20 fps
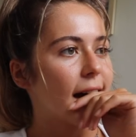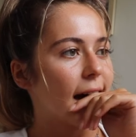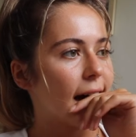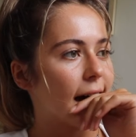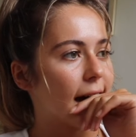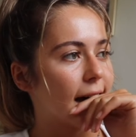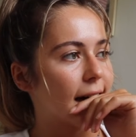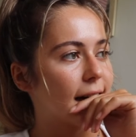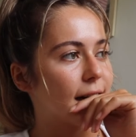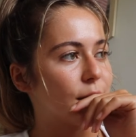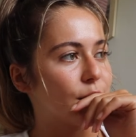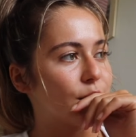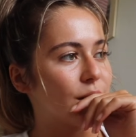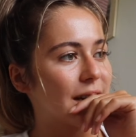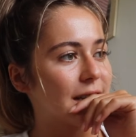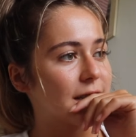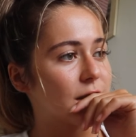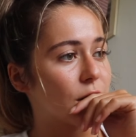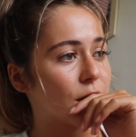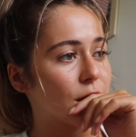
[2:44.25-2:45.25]

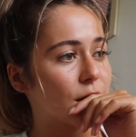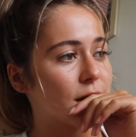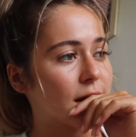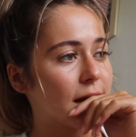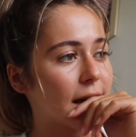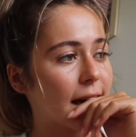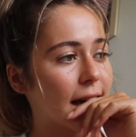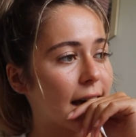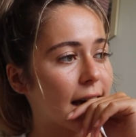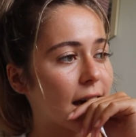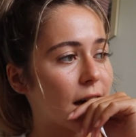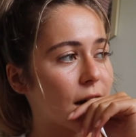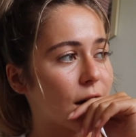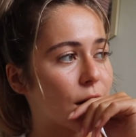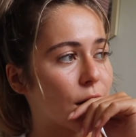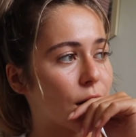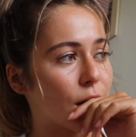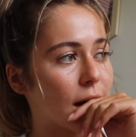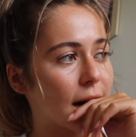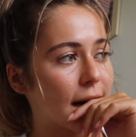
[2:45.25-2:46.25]
It's all looking
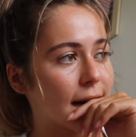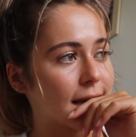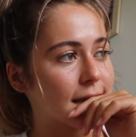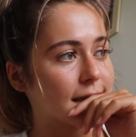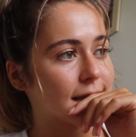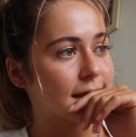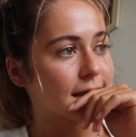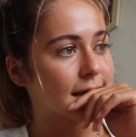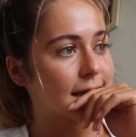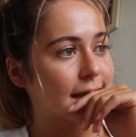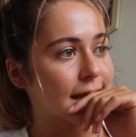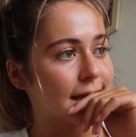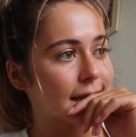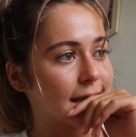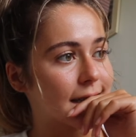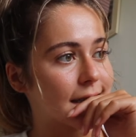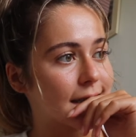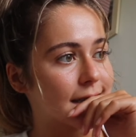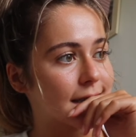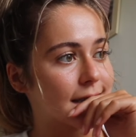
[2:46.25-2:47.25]
quite
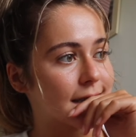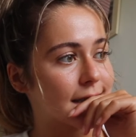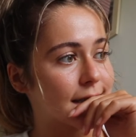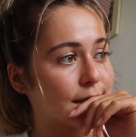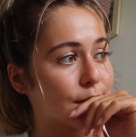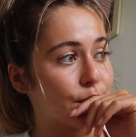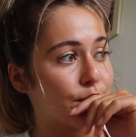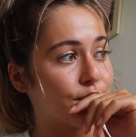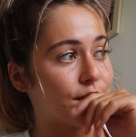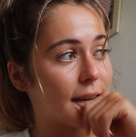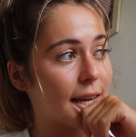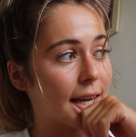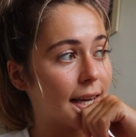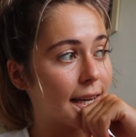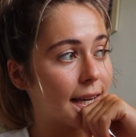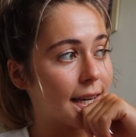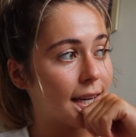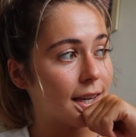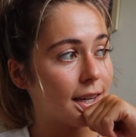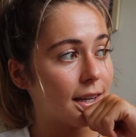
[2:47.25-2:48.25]
aesthetic to
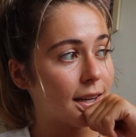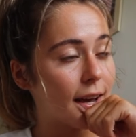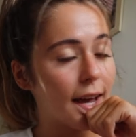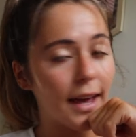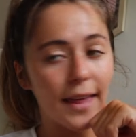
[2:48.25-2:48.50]
me,